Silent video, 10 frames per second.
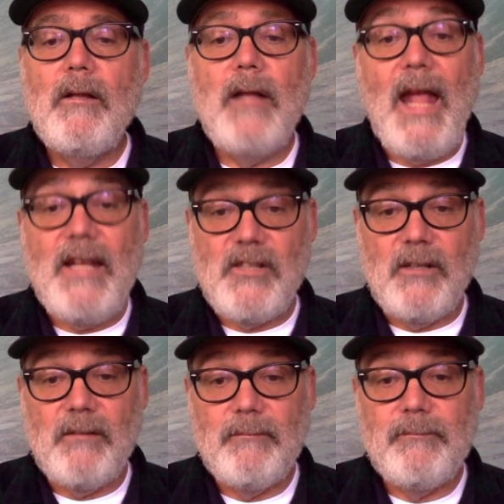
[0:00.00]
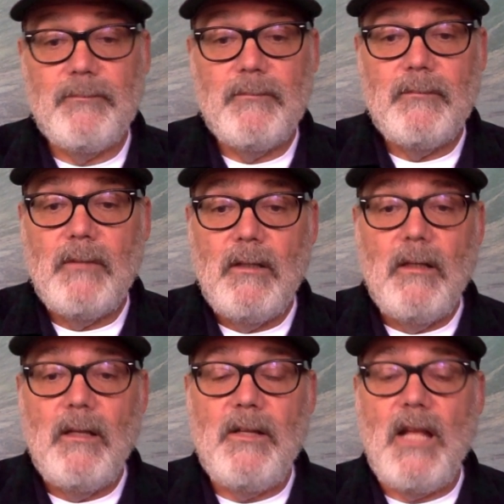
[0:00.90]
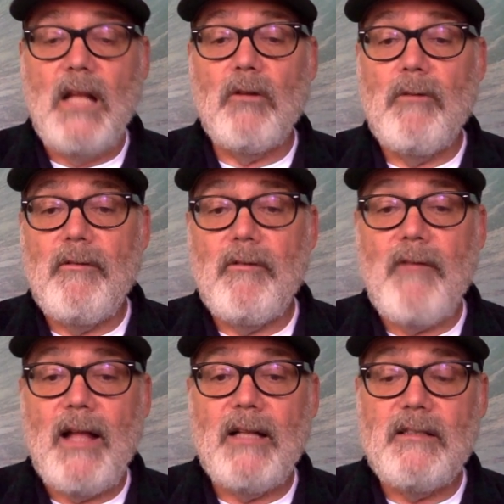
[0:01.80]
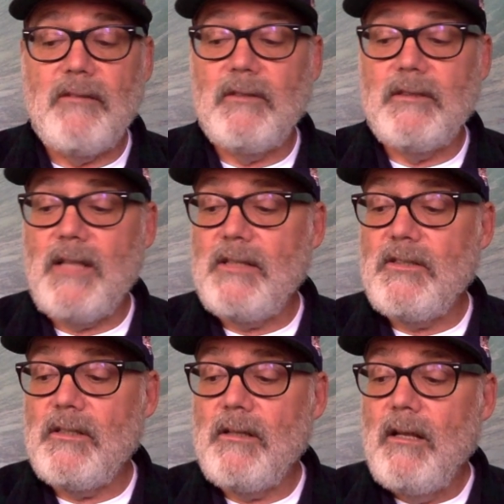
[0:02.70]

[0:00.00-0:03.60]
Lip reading: Asia. and the Yellow River Valley civilization.